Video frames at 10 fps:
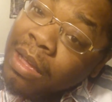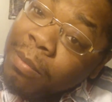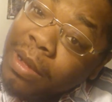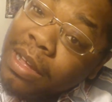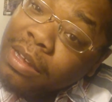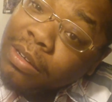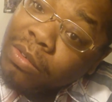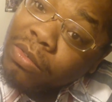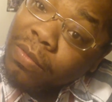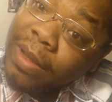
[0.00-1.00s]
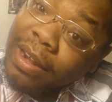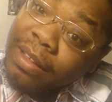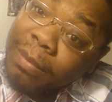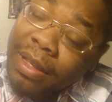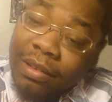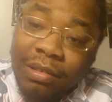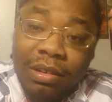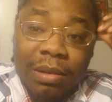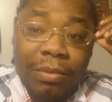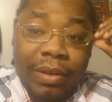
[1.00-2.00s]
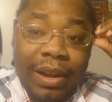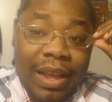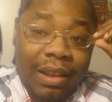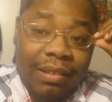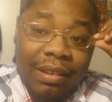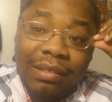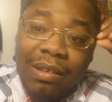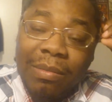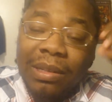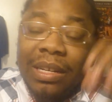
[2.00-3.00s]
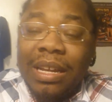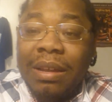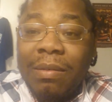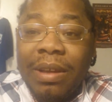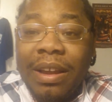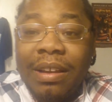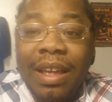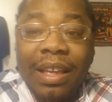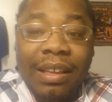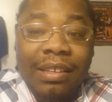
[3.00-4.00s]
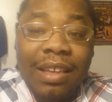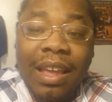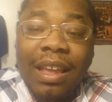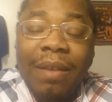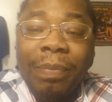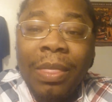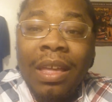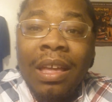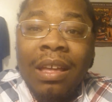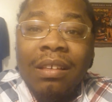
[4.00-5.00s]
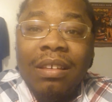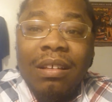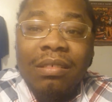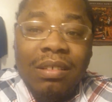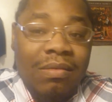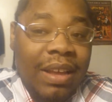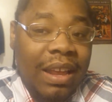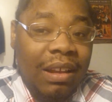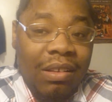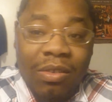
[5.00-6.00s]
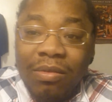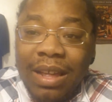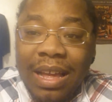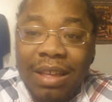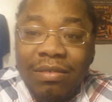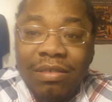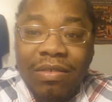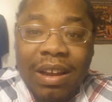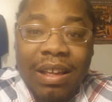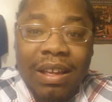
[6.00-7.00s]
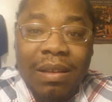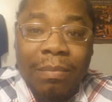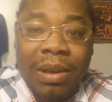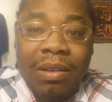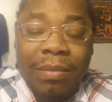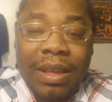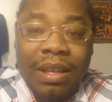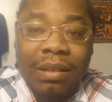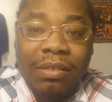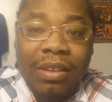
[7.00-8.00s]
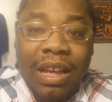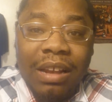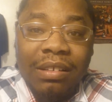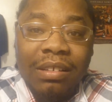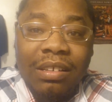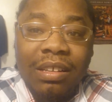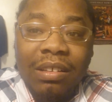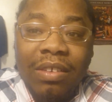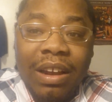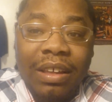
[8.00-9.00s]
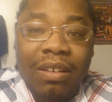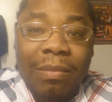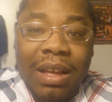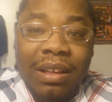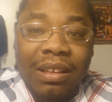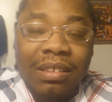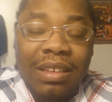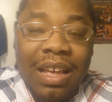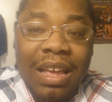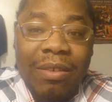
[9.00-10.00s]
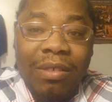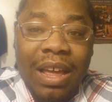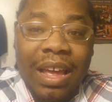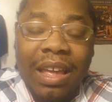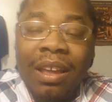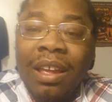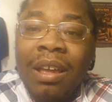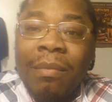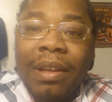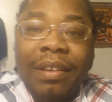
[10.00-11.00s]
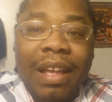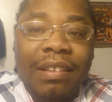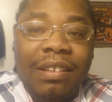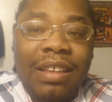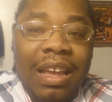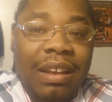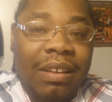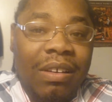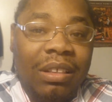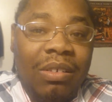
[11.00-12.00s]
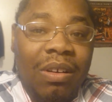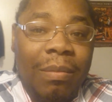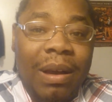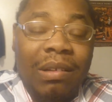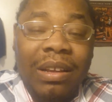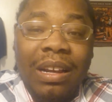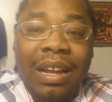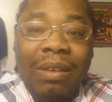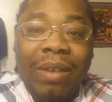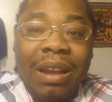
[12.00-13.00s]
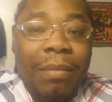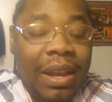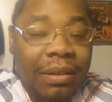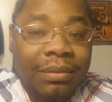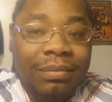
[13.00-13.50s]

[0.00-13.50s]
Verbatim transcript: But due to the fact that she being stubborn and she don't believe anything he's saying, she assumed that, oh, you lying, you just trying to butter me up, you kind of just trying to get on my good side, you lying. But she actually sat there and thought about it, like, wait a minute.